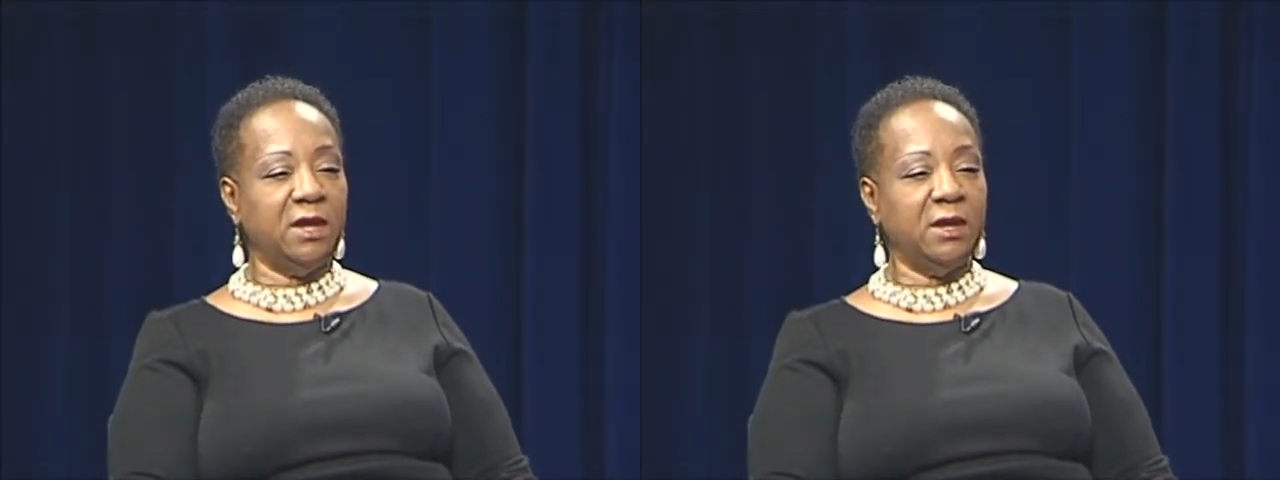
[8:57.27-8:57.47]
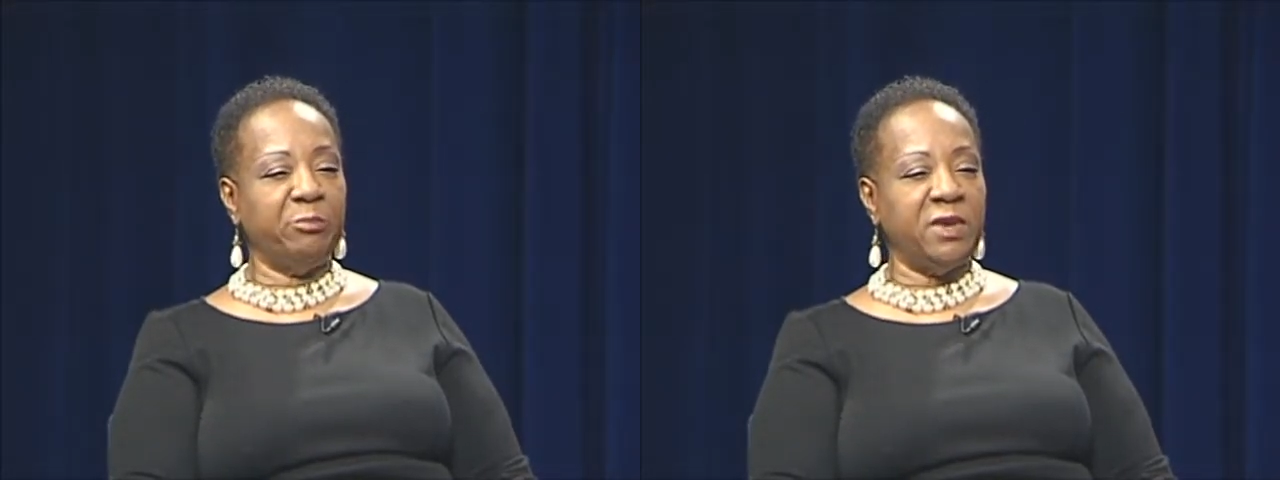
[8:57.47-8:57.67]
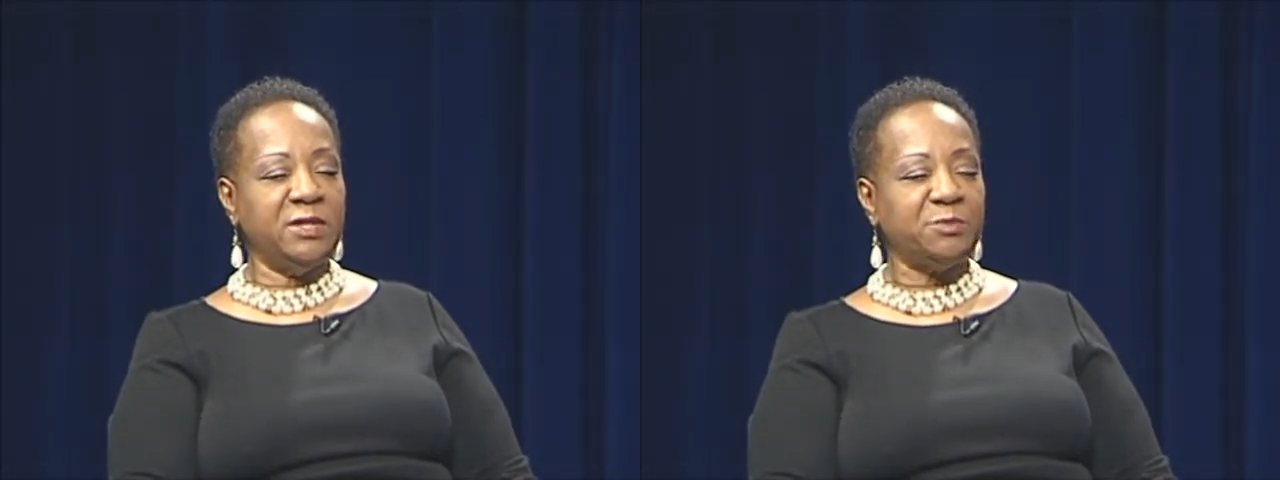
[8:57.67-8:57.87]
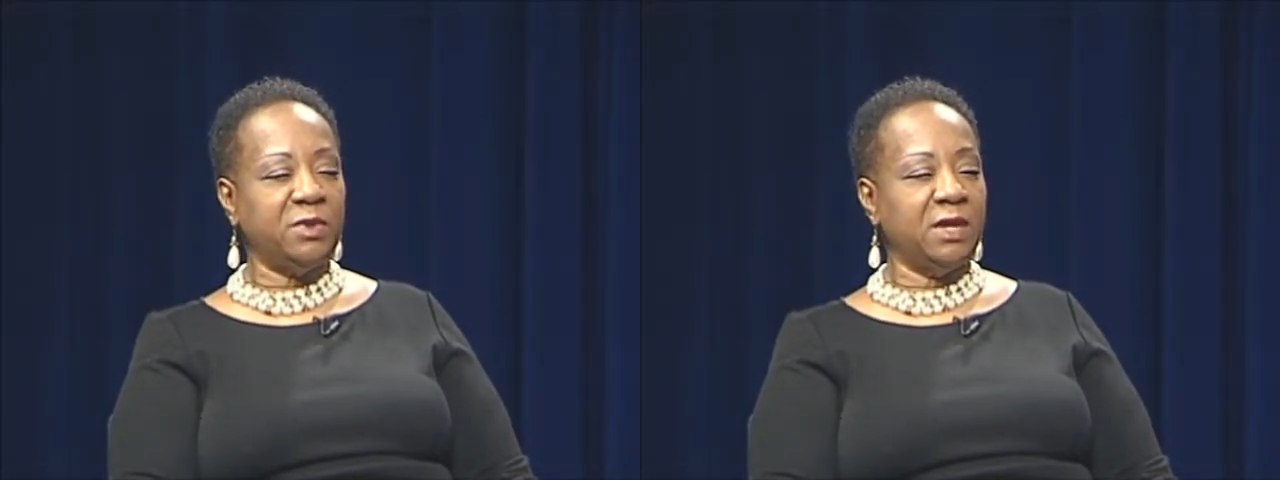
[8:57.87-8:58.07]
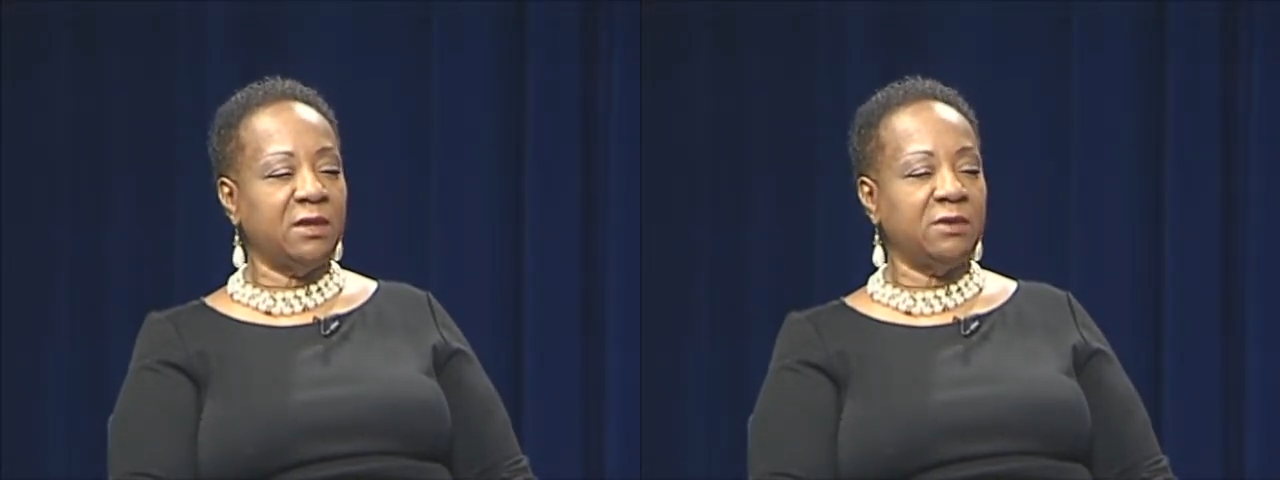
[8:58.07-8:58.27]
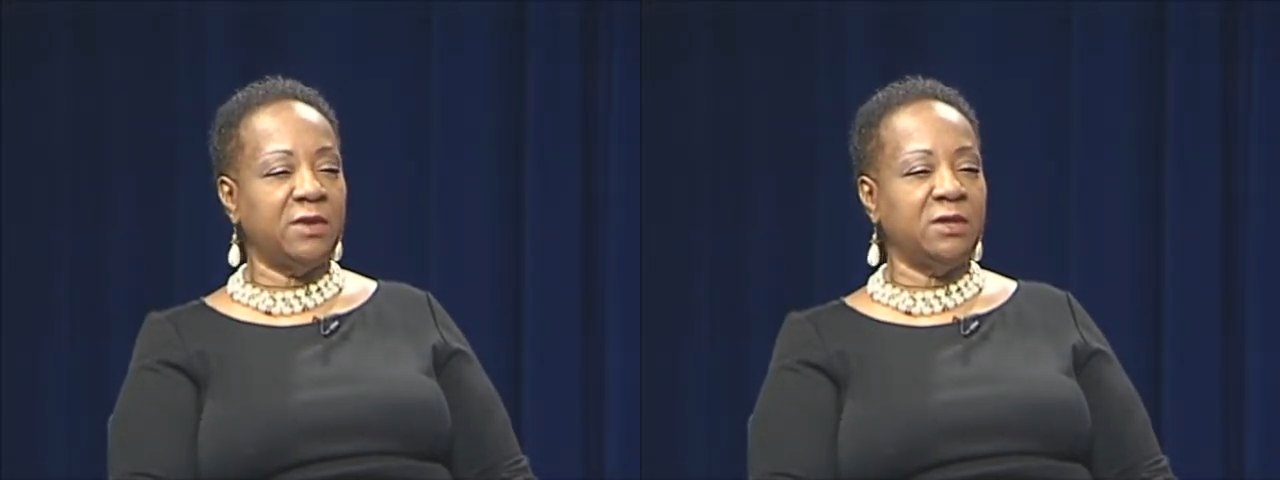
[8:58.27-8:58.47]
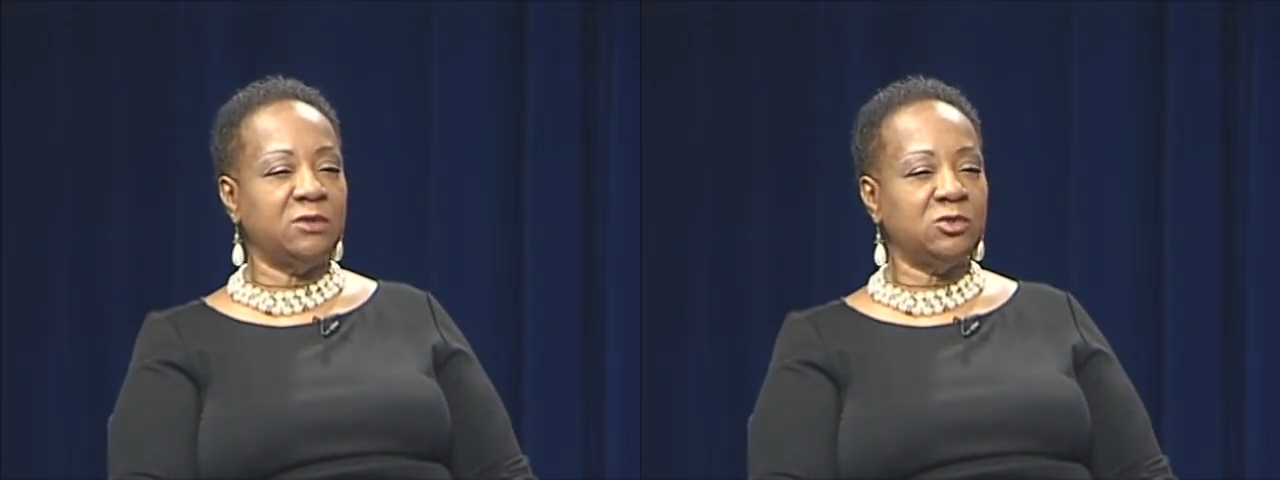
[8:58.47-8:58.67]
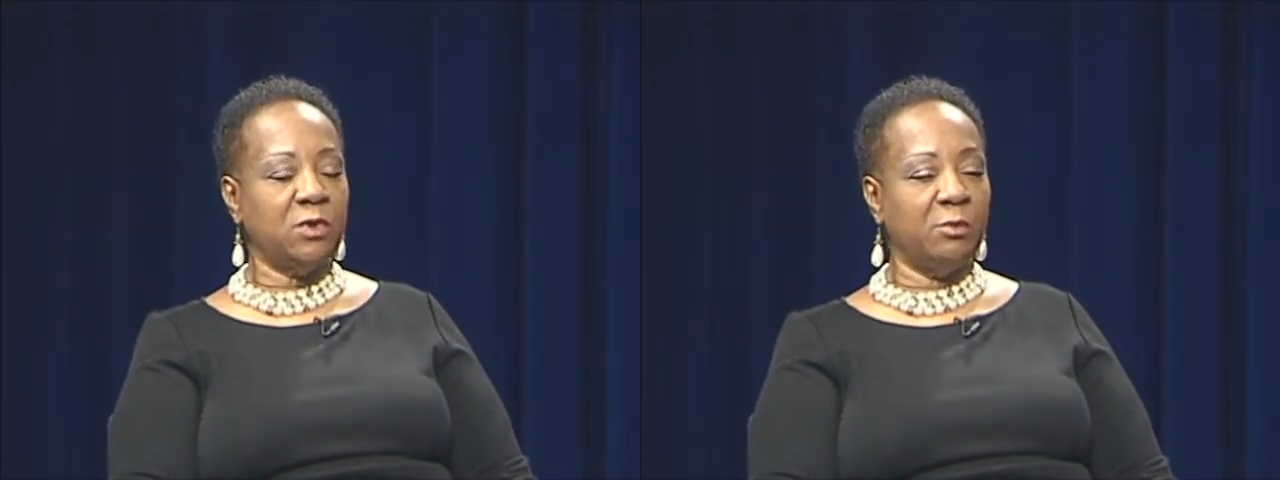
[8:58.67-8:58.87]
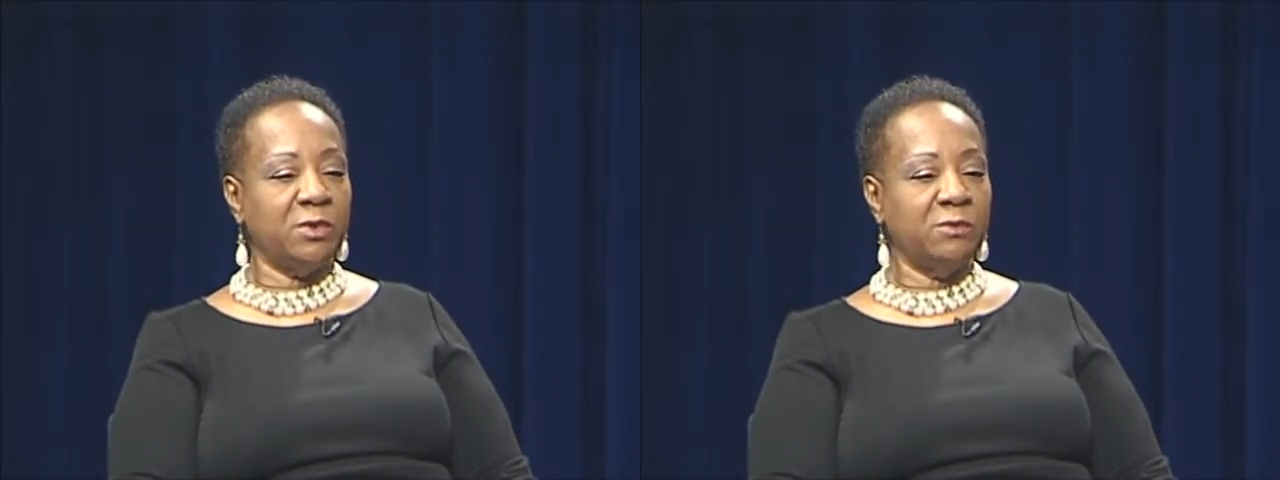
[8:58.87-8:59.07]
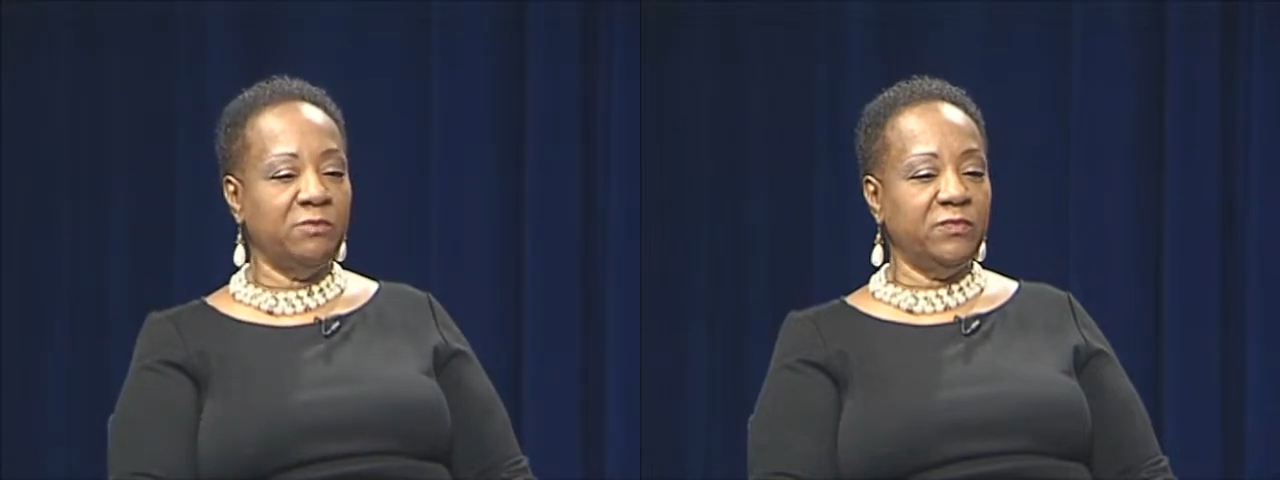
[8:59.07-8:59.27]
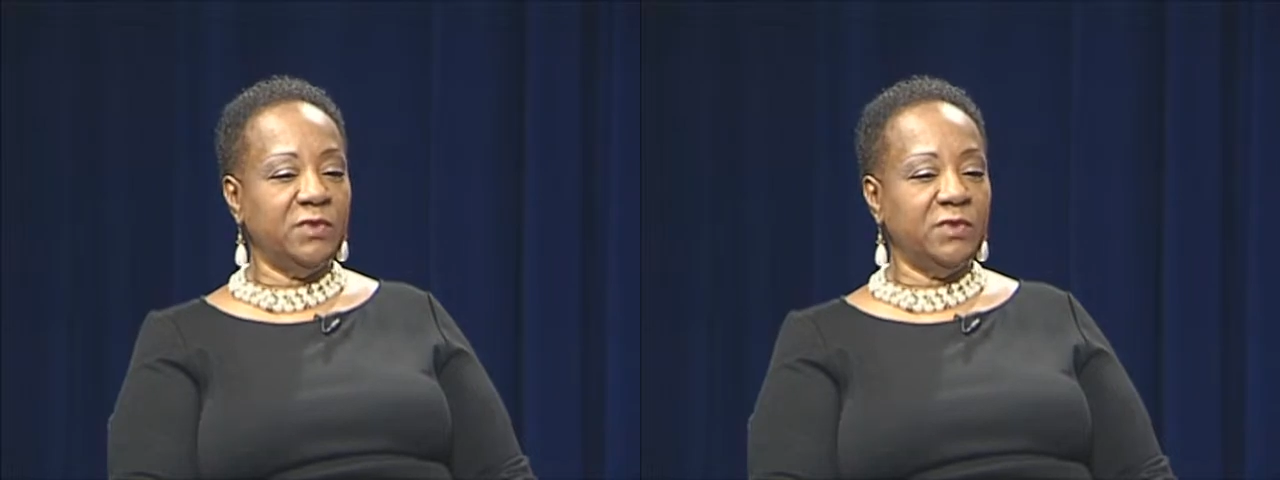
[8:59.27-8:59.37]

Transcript: a bass player and a drummer,